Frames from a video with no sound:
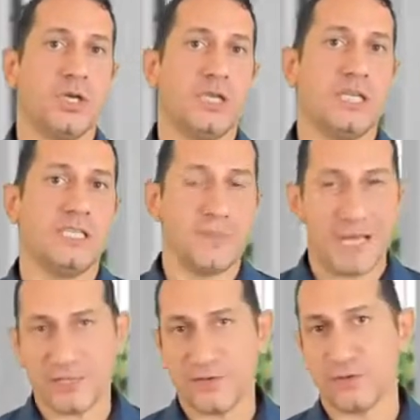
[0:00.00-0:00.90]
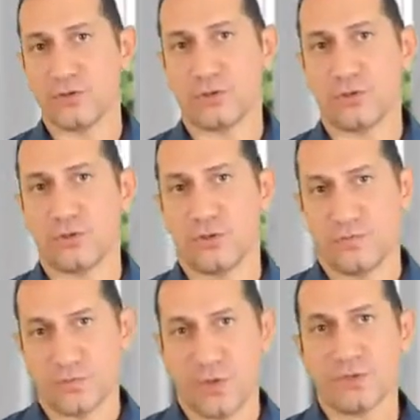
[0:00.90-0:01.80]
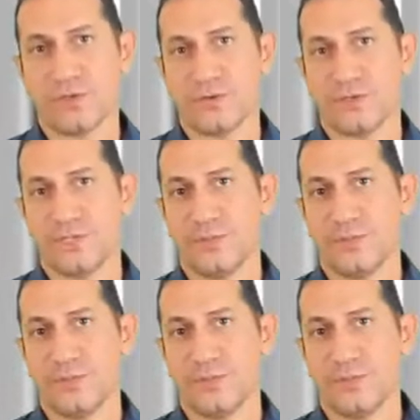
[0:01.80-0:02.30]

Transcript: it's a matter of controversy